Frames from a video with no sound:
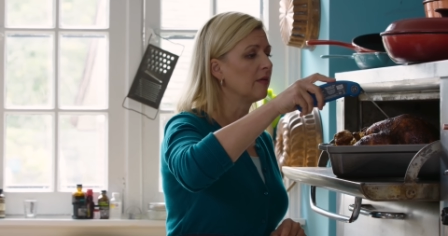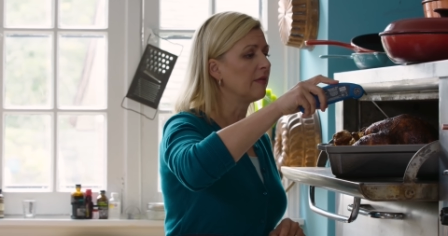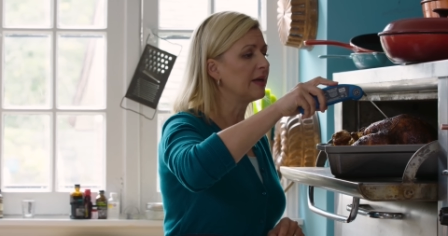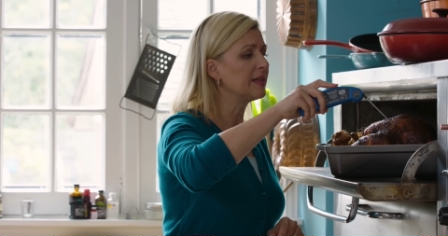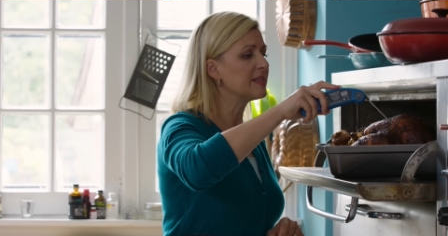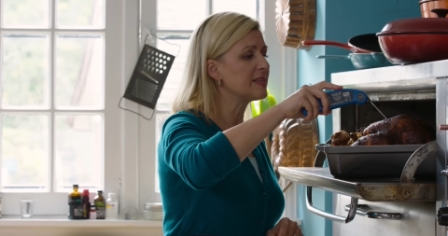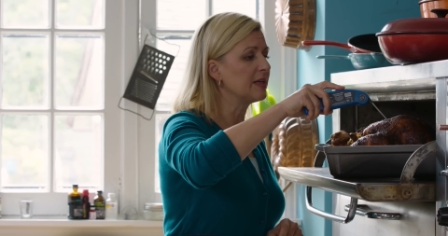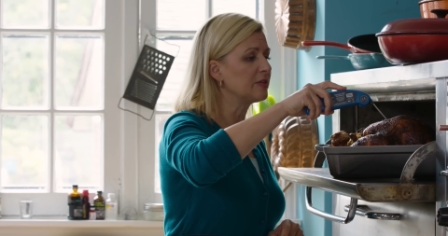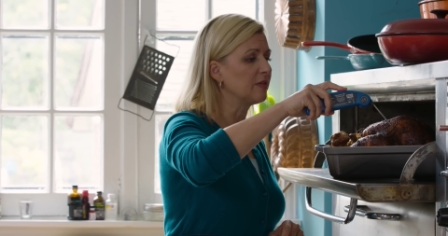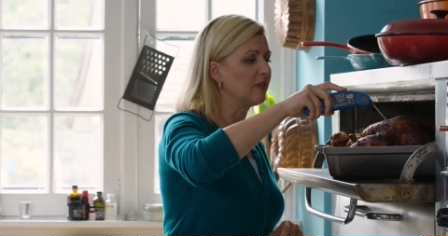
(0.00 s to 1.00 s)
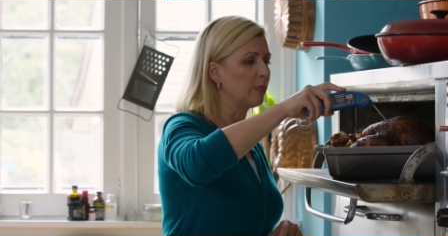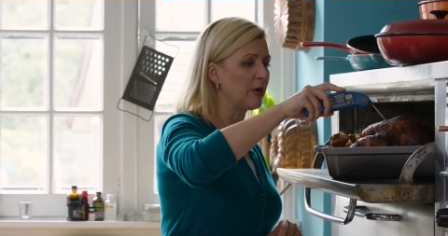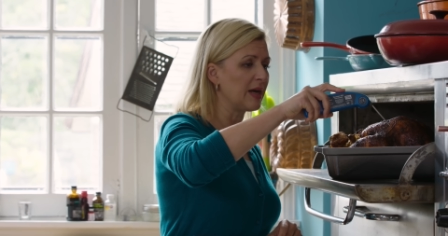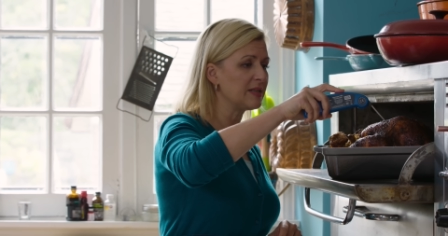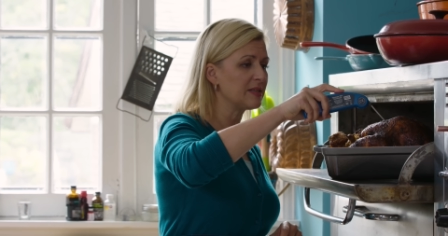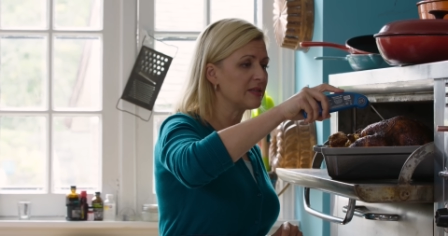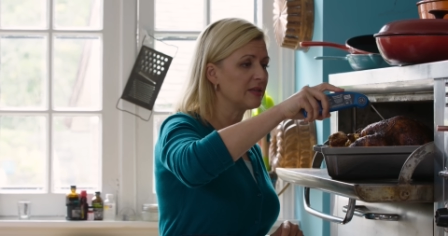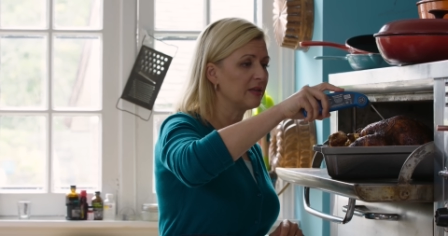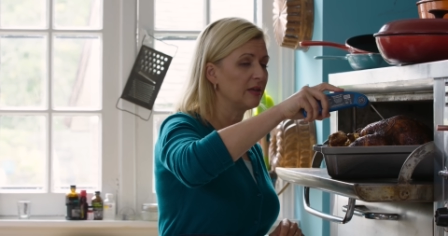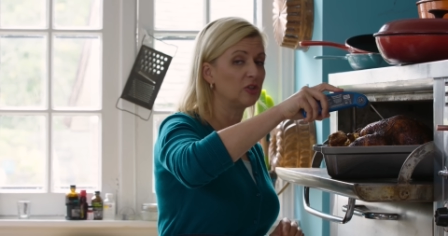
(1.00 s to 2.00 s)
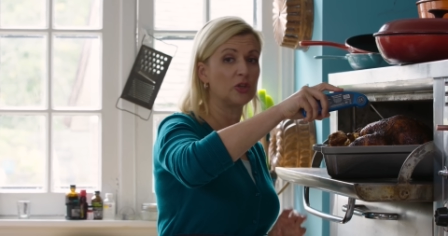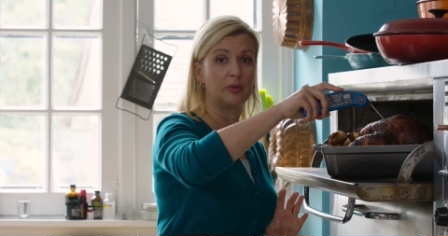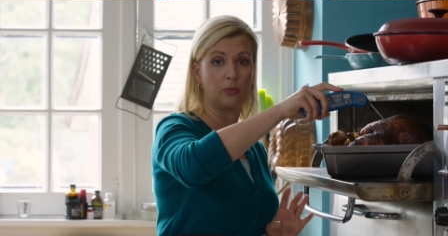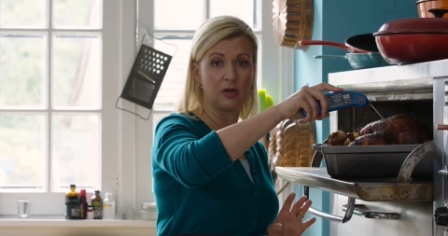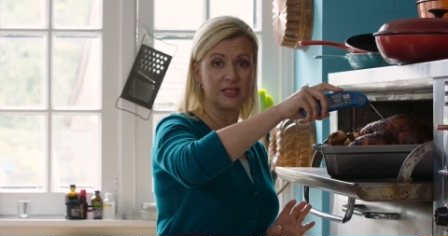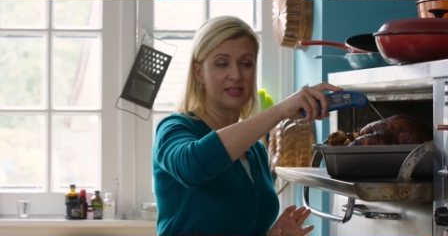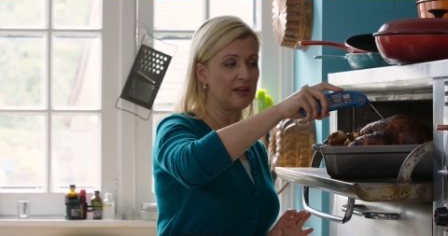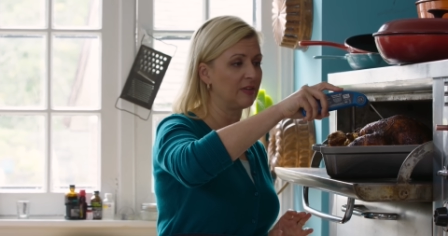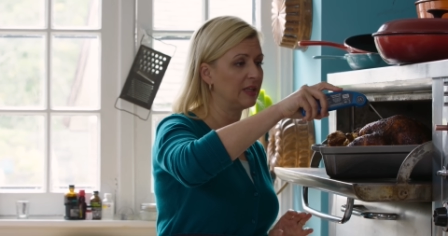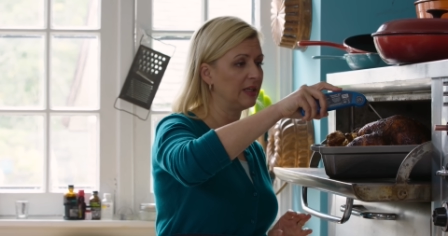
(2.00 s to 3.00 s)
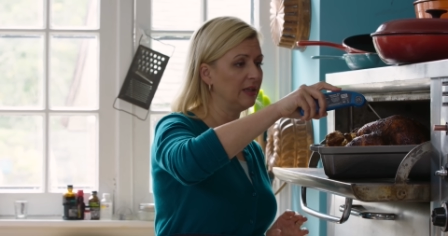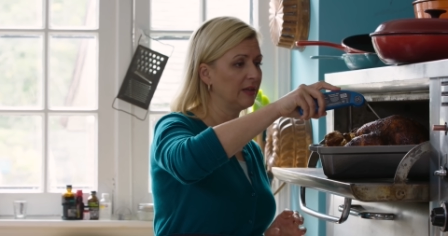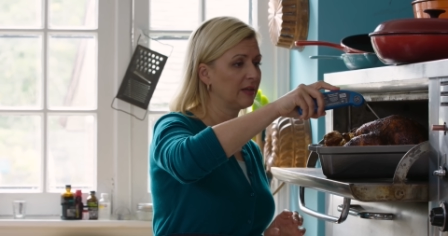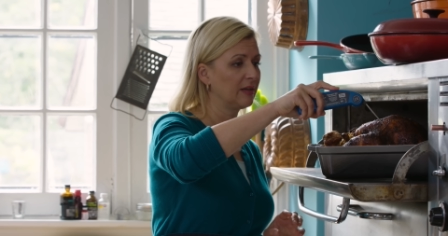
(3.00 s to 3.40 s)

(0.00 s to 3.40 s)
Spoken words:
Right in the center of the breast, it should be 170.